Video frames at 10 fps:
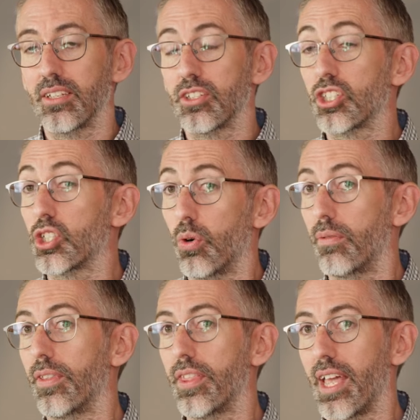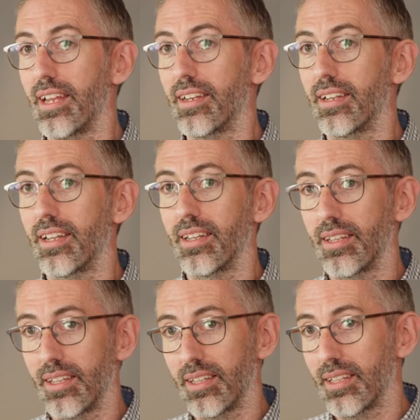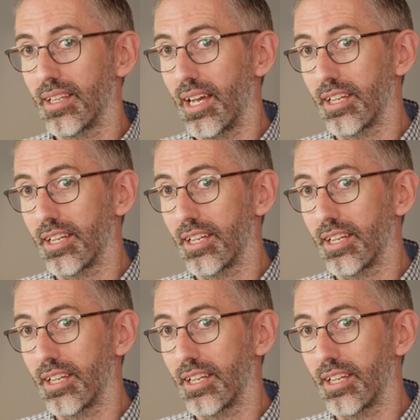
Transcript: So often then, I